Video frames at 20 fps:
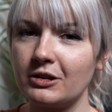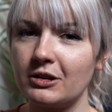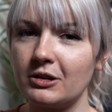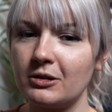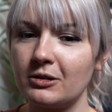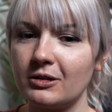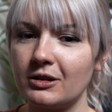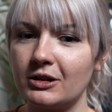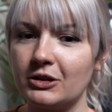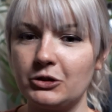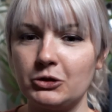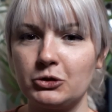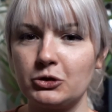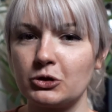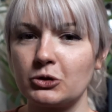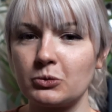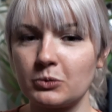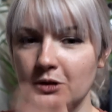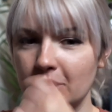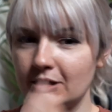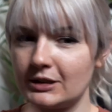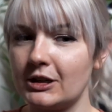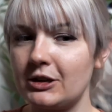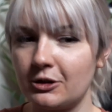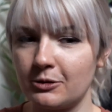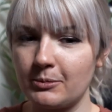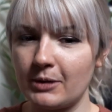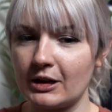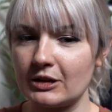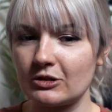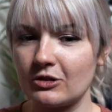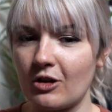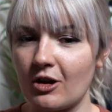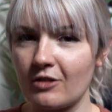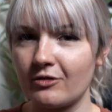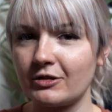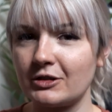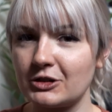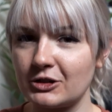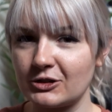you and you just want to take your mask
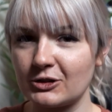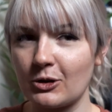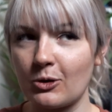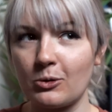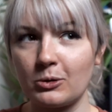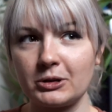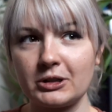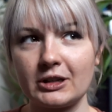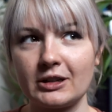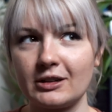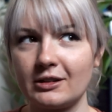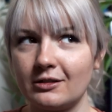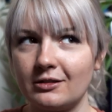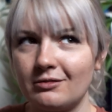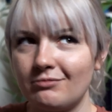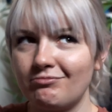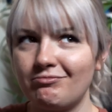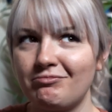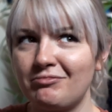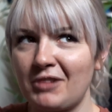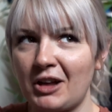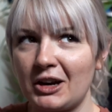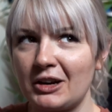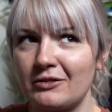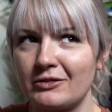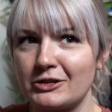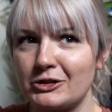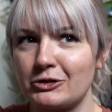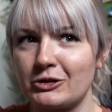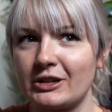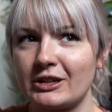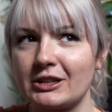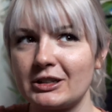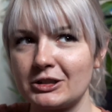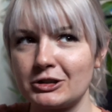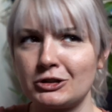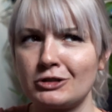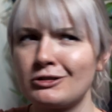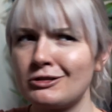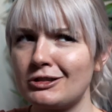off and just hold it, not even drink it,
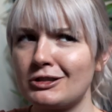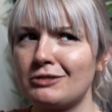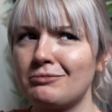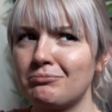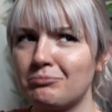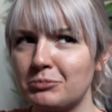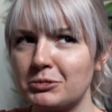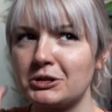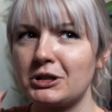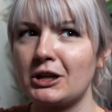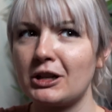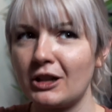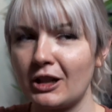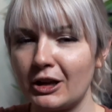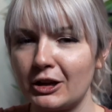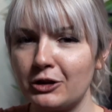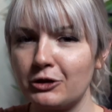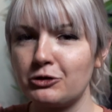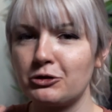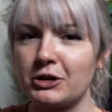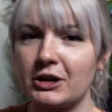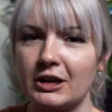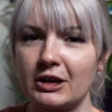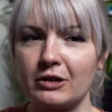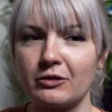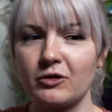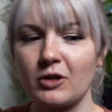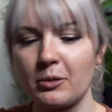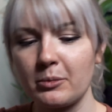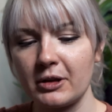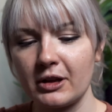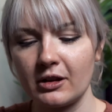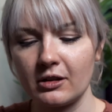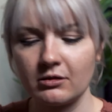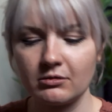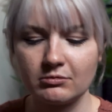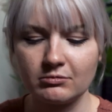just pretend like you're drinking from it,